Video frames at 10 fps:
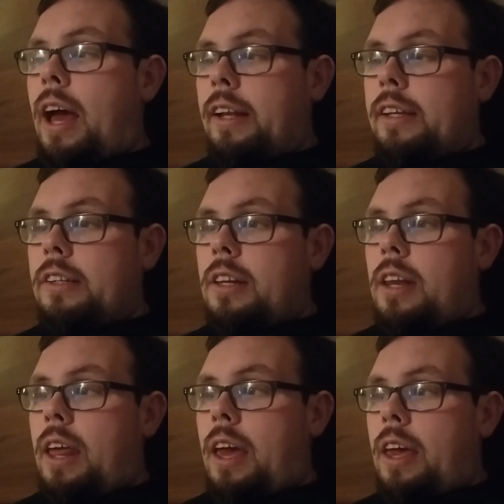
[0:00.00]
at the end of
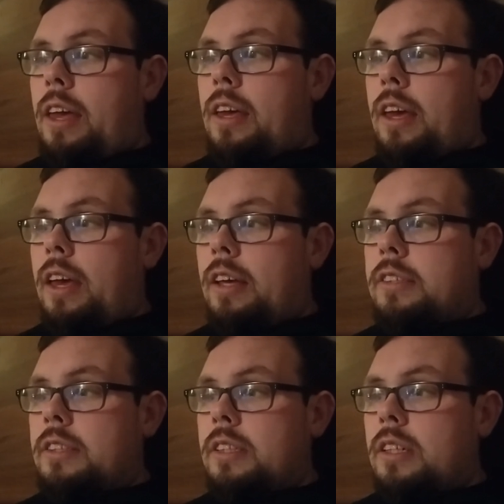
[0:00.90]
the day,
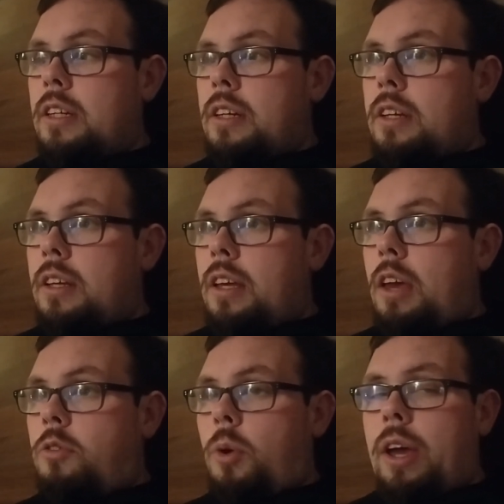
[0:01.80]
is
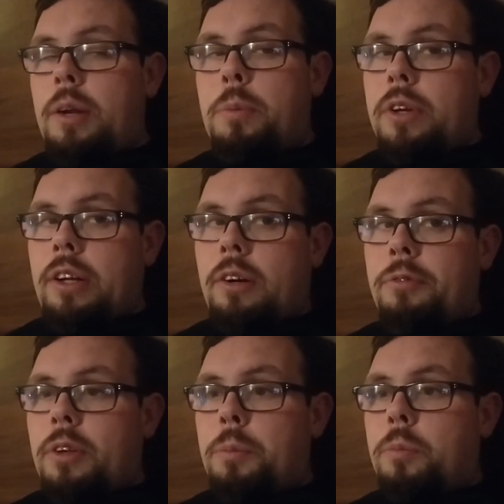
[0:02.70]
if you end a particular
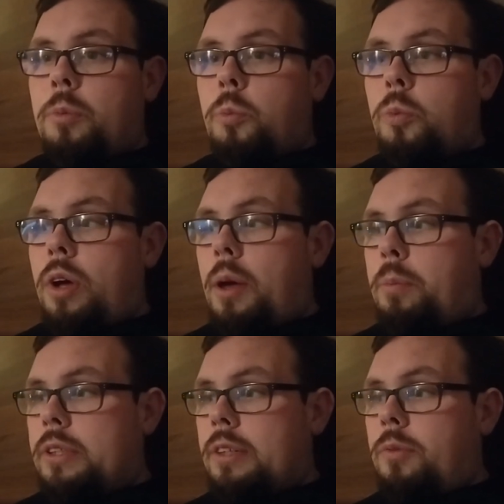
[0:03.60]
film a
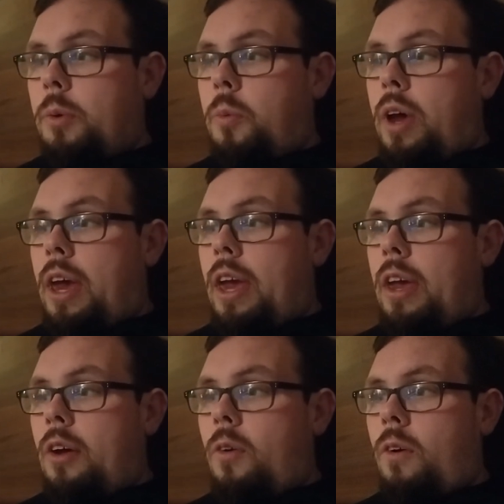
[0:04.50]
specific
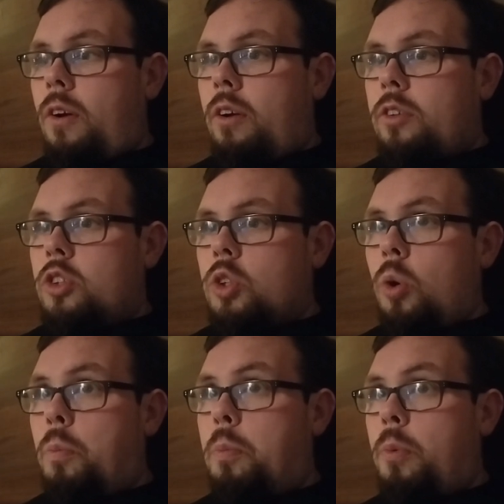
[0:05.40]
way or
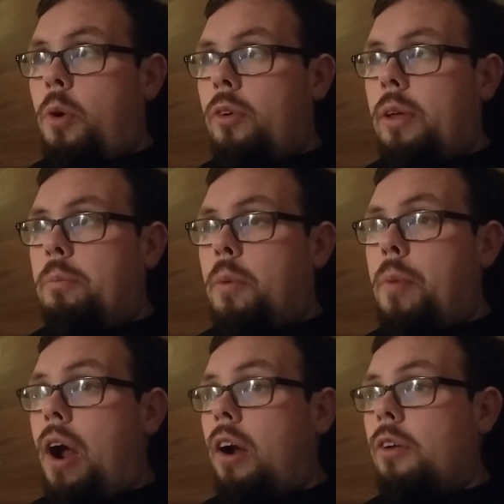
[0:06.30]
show only
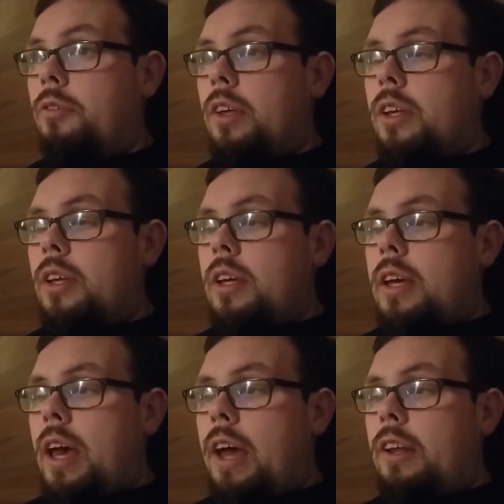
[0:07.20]
part of it,
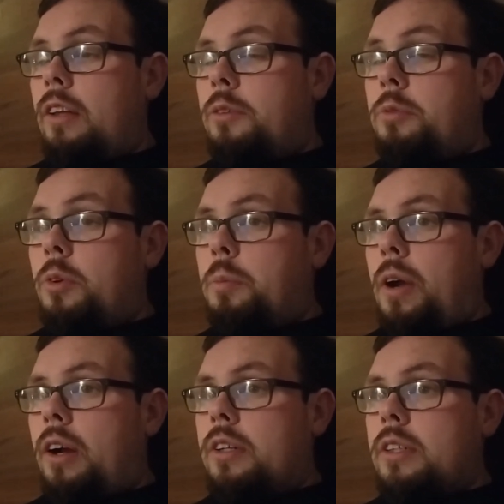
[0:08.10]
and not the full
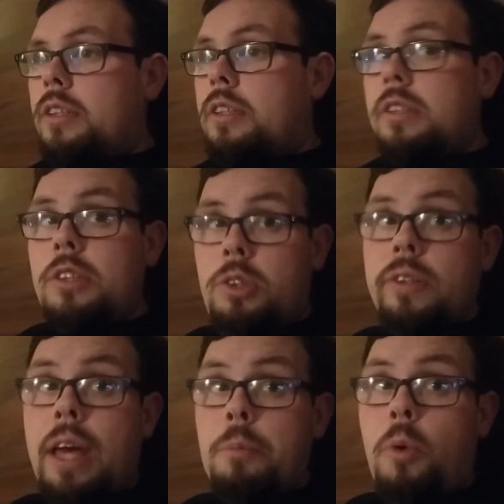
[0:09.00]
part,
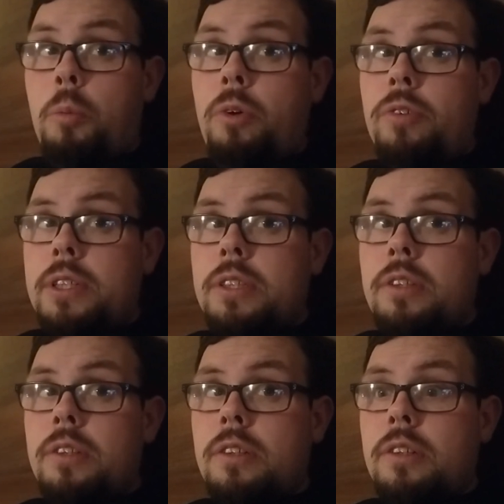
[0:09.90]
you'll get more movies.
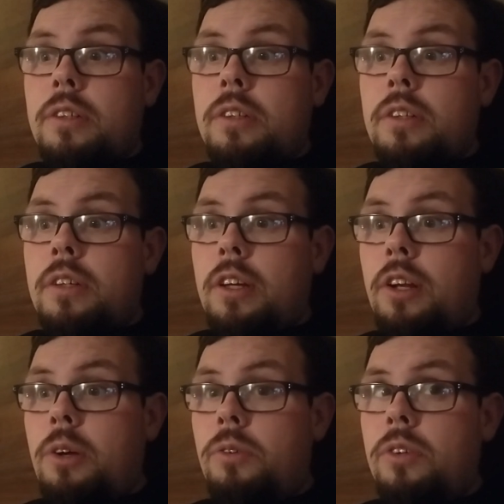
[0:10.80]
You
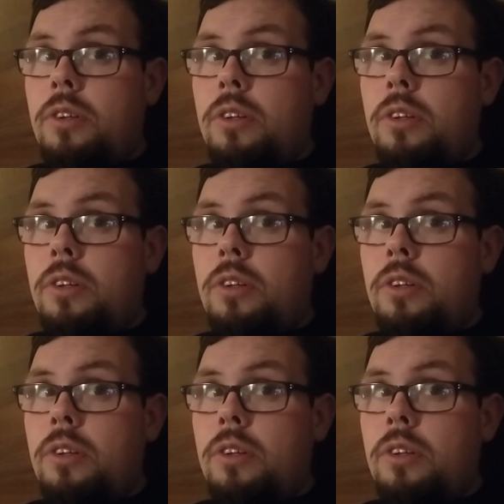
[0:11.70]
know?